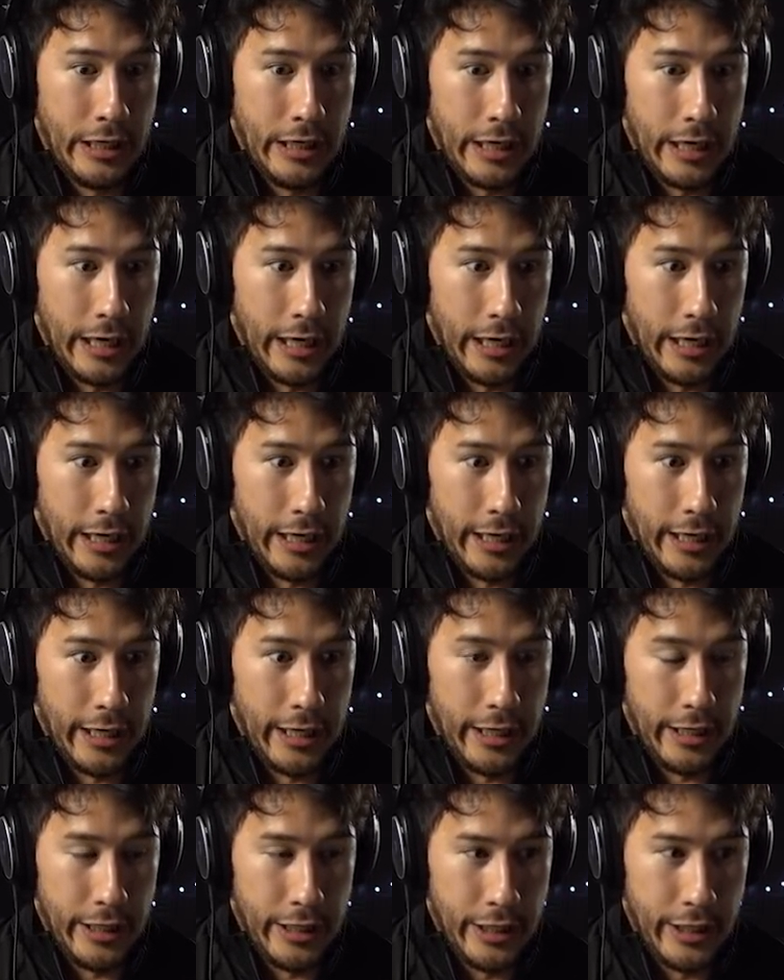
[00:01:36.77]
Hey!
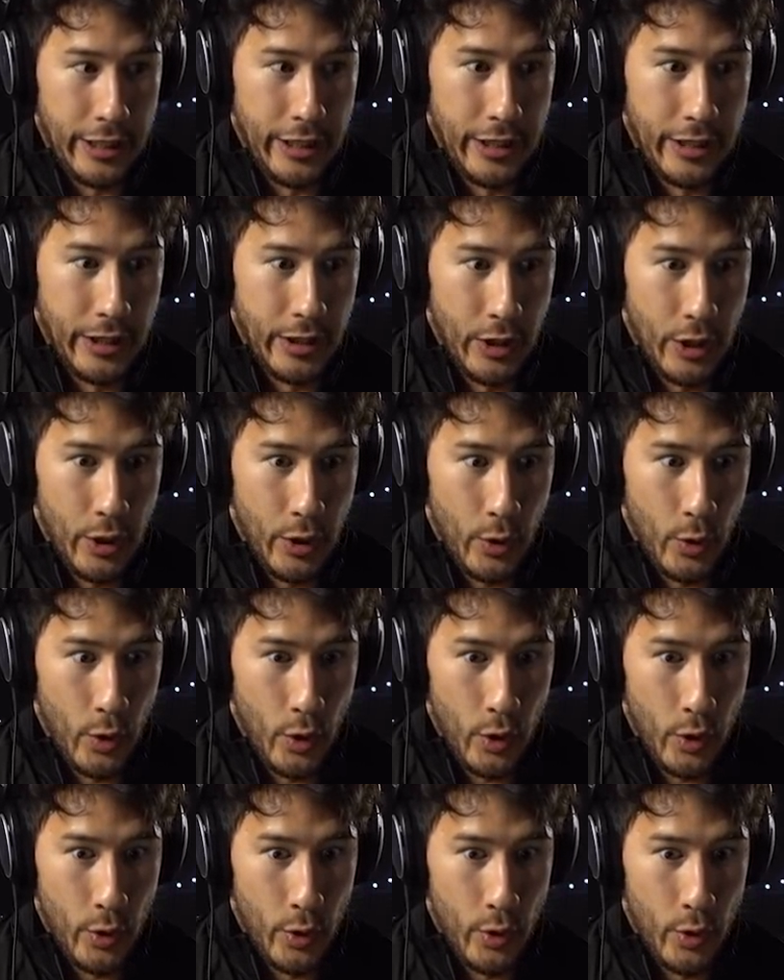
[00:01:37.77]

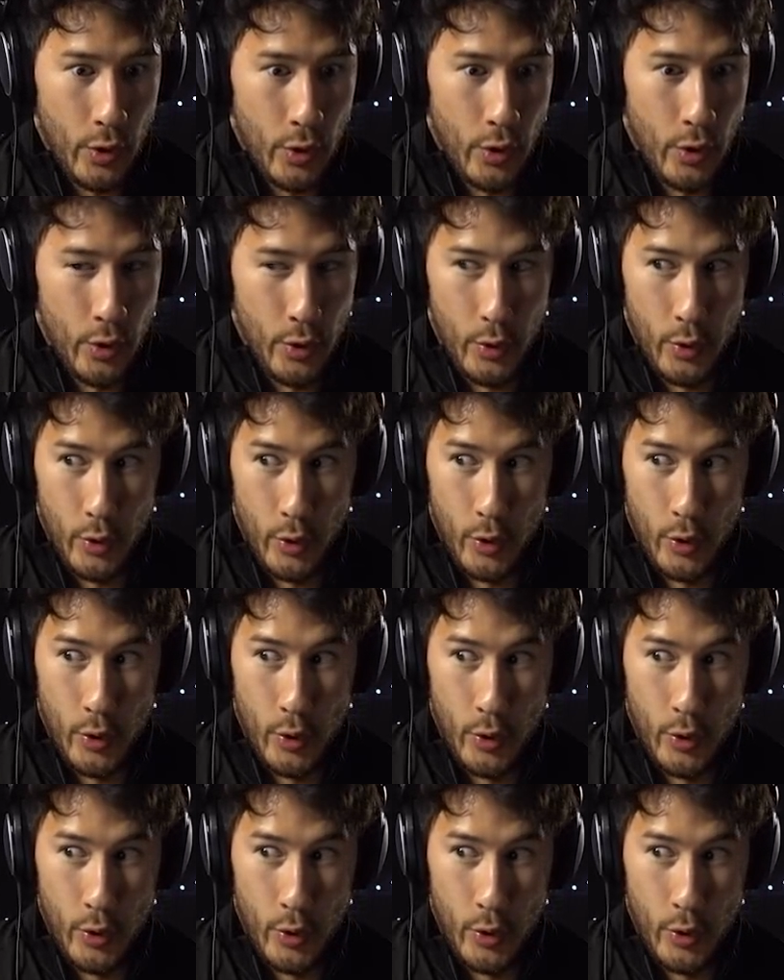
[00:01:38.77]
Hey! Huh?